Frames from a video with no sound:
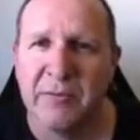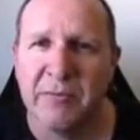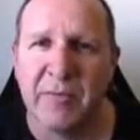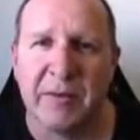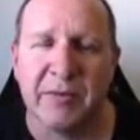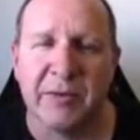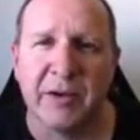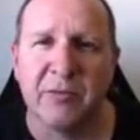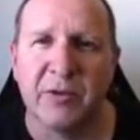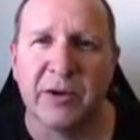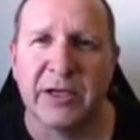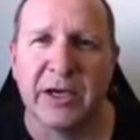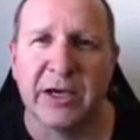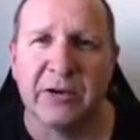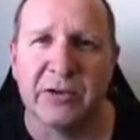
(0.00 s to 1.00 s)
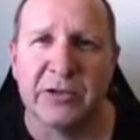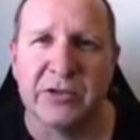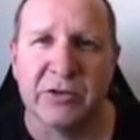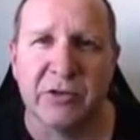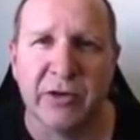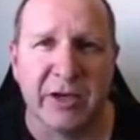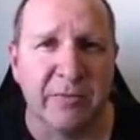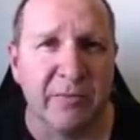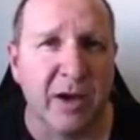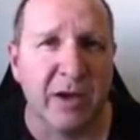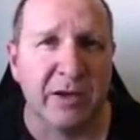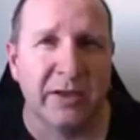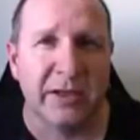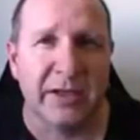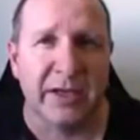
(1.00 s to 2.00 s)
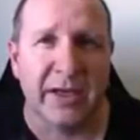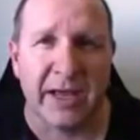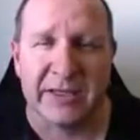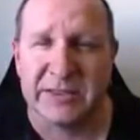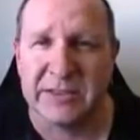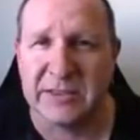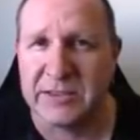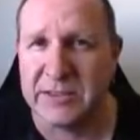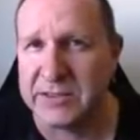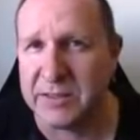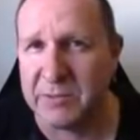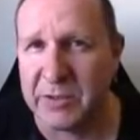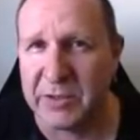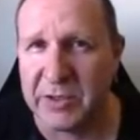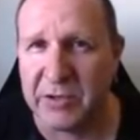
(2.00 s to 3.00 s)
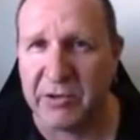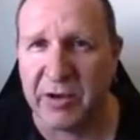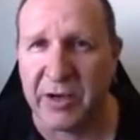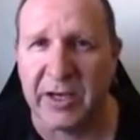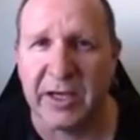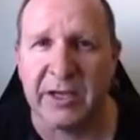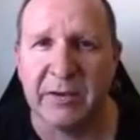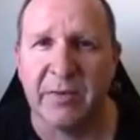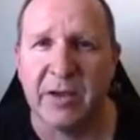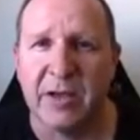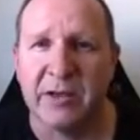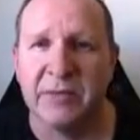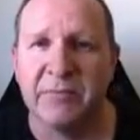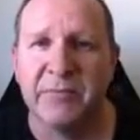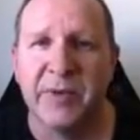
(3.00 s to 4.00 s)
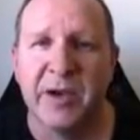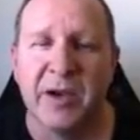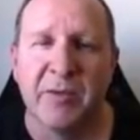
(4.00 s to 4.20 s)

Maybe they want to get onto your email and get access to something that you're going to email them.